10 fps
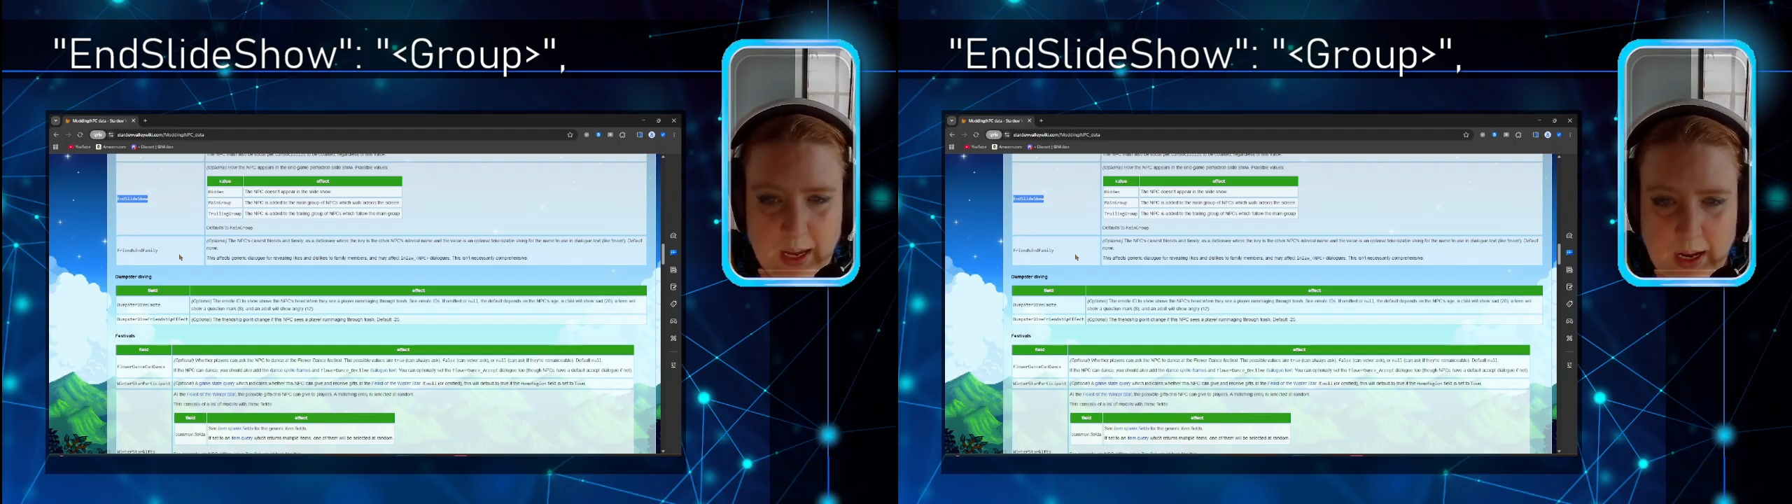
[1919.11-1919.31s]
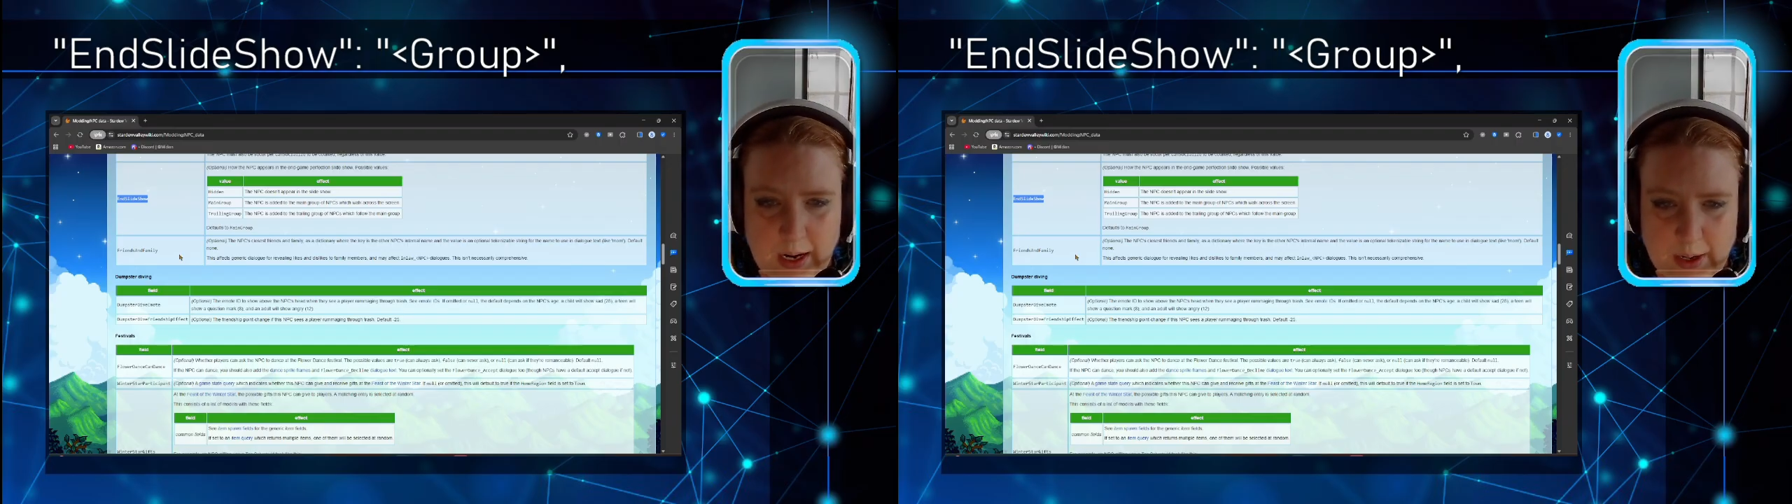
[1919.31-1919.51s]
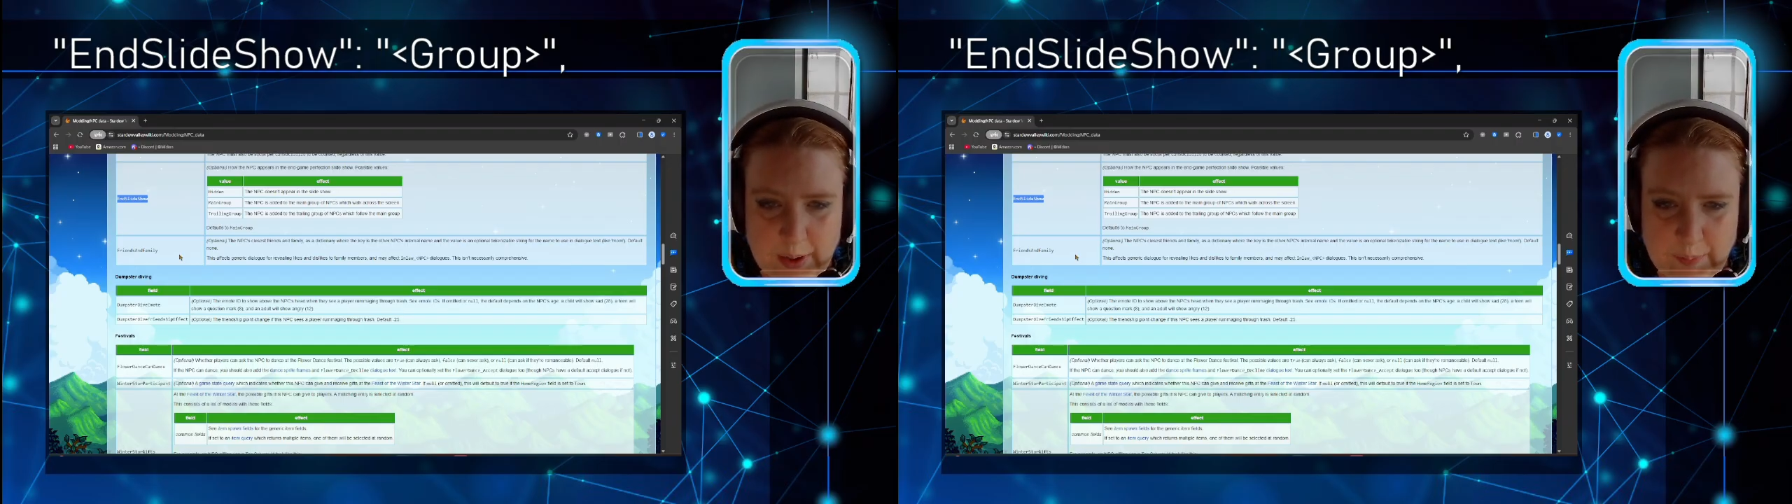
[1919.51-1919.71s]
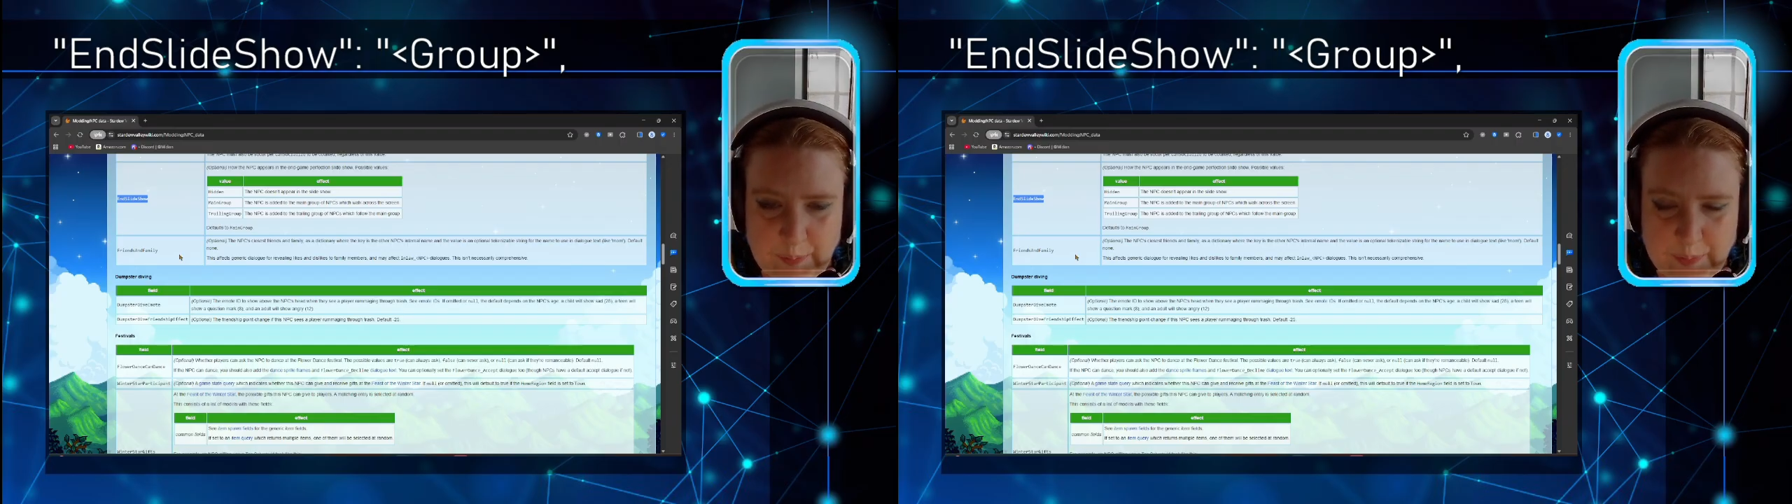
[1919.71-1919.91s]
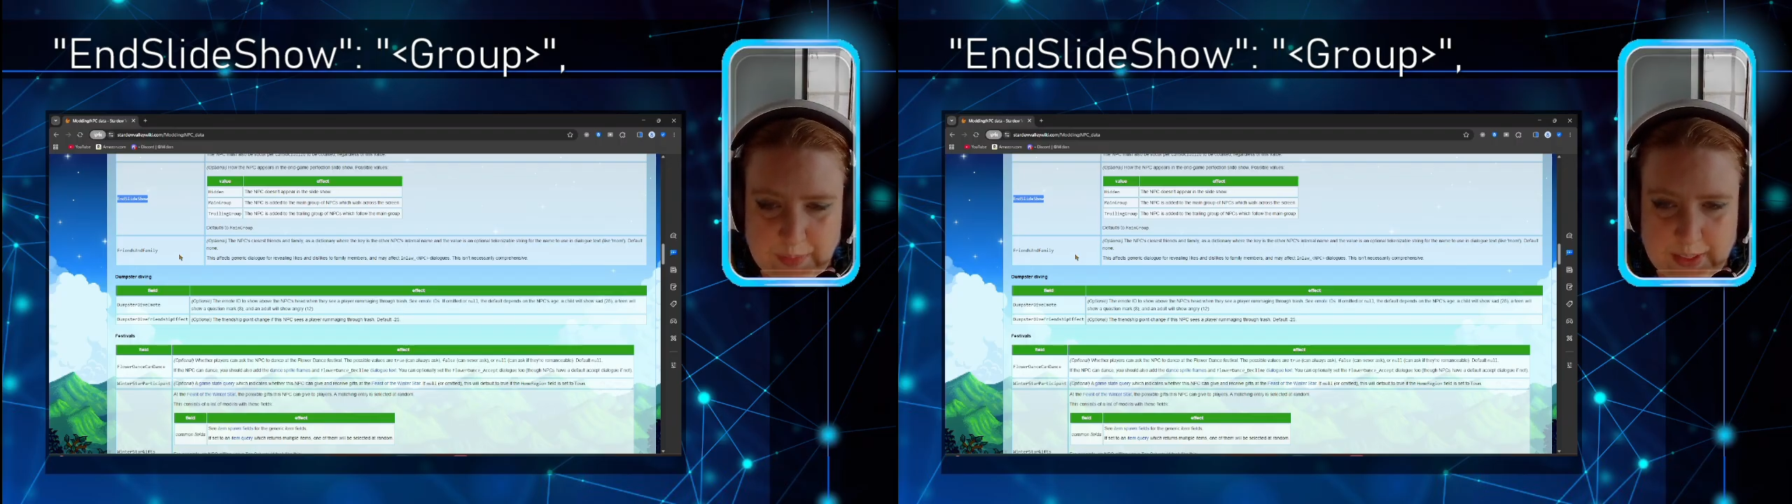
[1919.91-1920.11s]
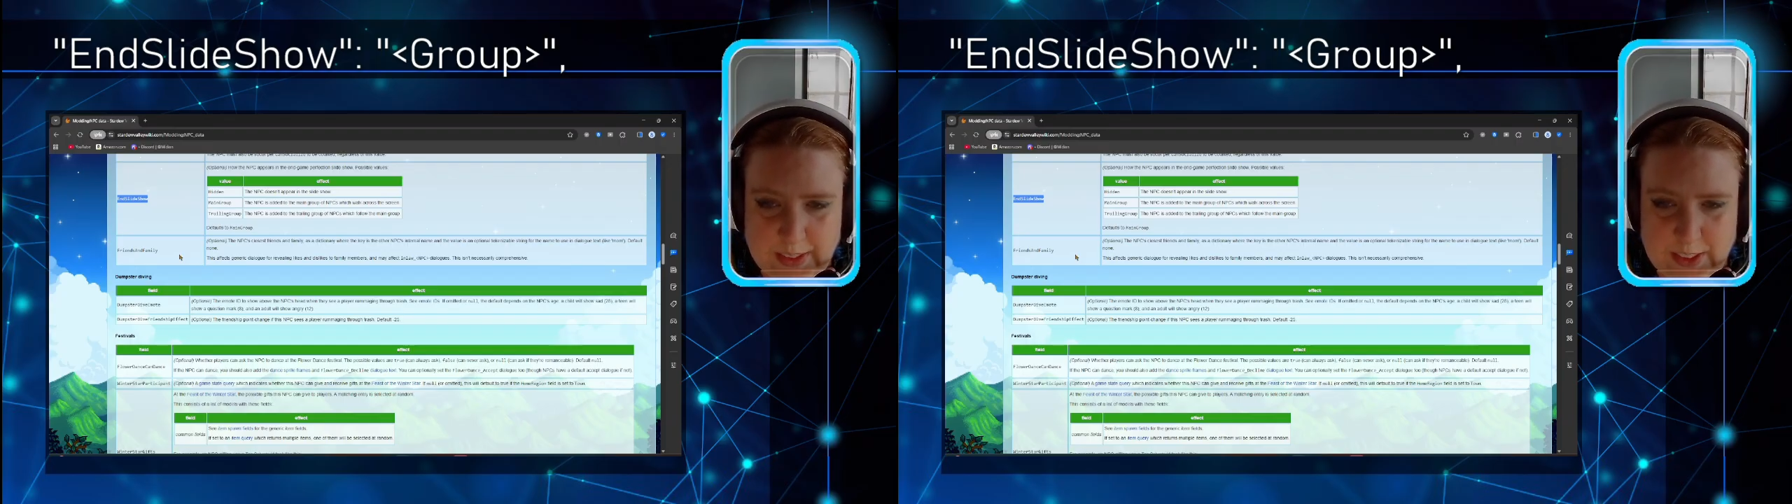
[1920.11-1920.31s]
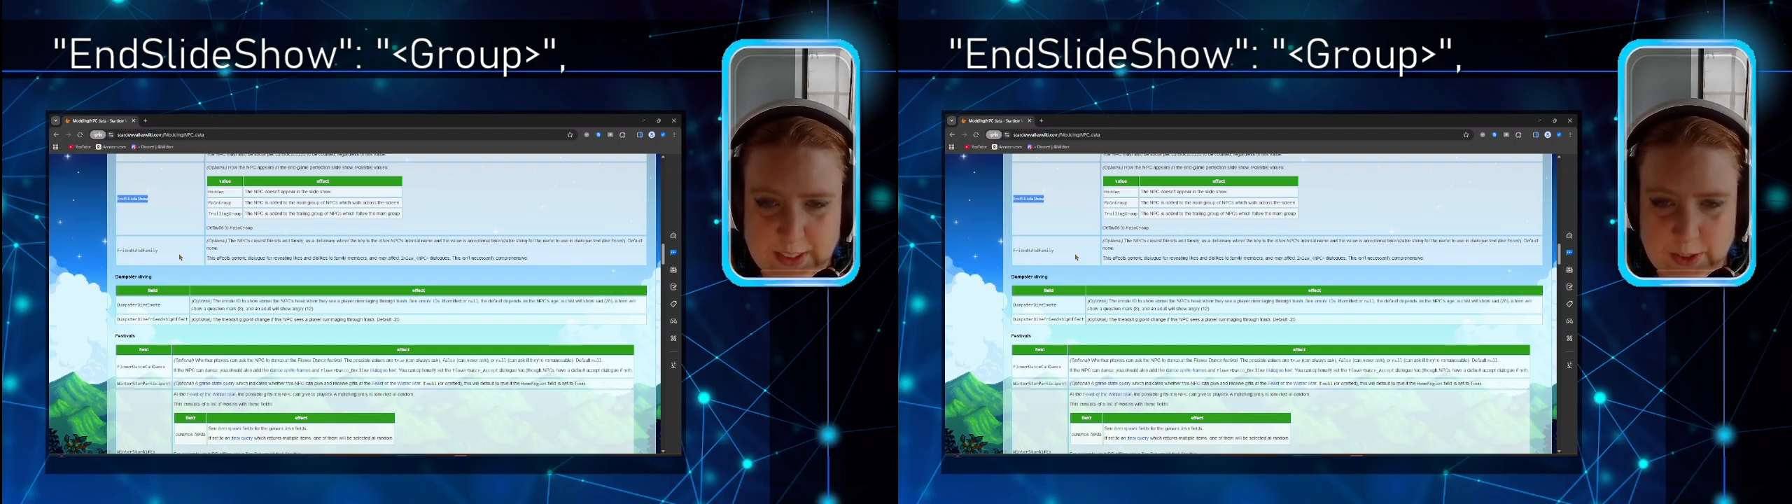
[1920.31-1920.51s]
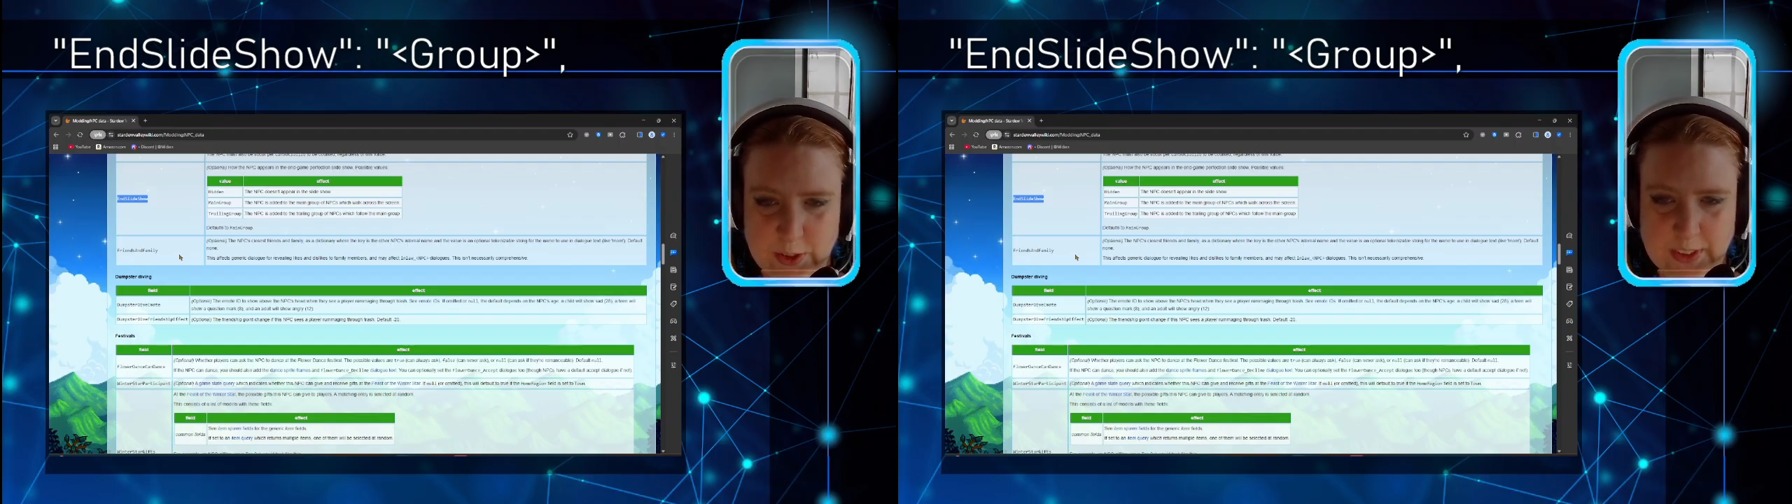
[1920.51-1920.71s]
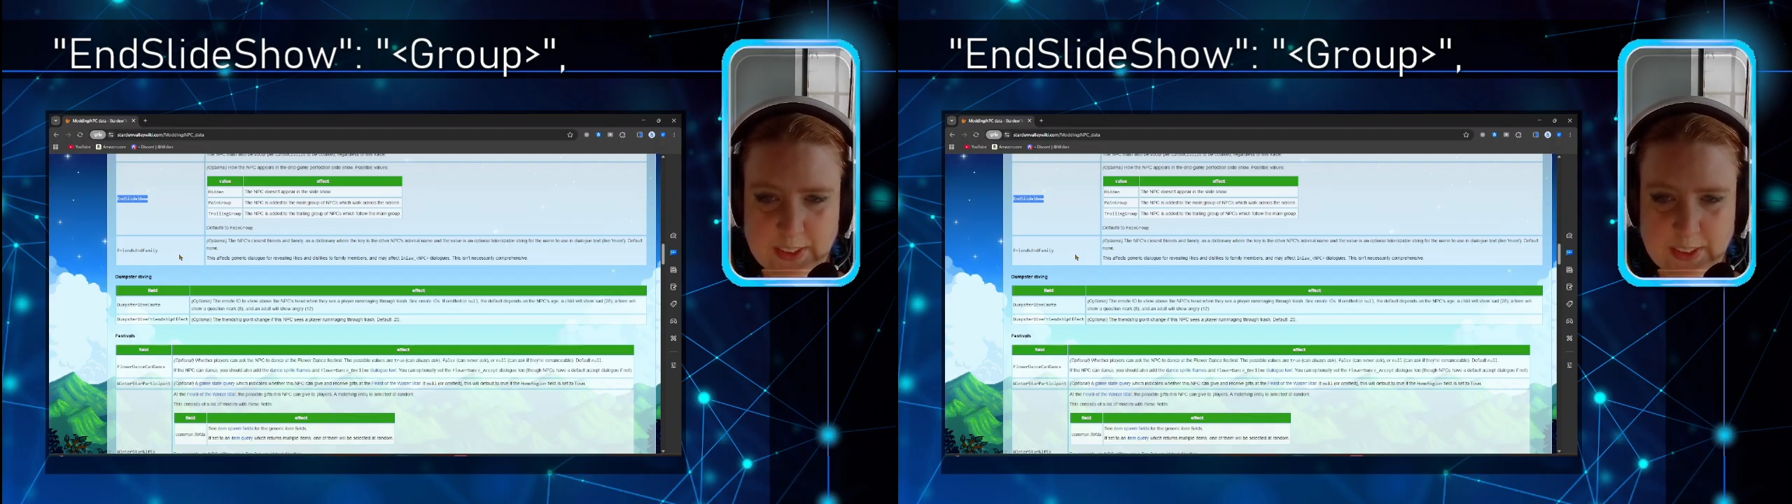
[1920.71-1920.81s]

It's used